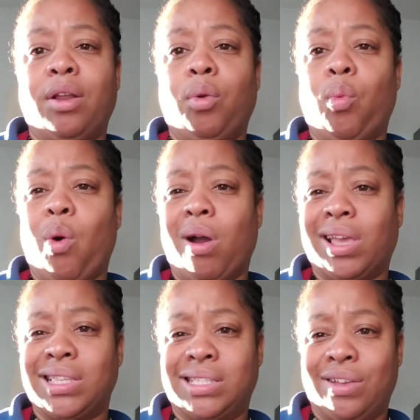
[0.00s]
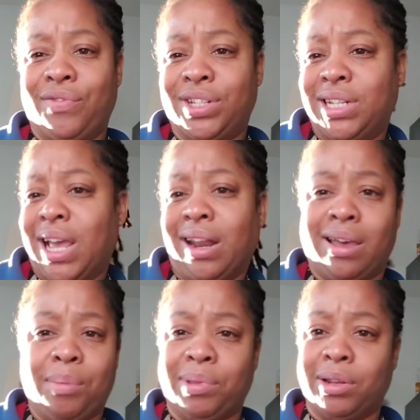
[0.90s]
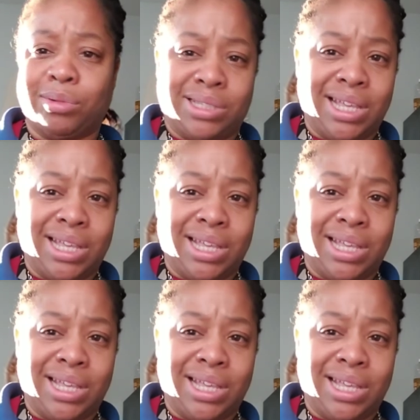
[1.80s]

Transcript: Her walk is different. She got a couple little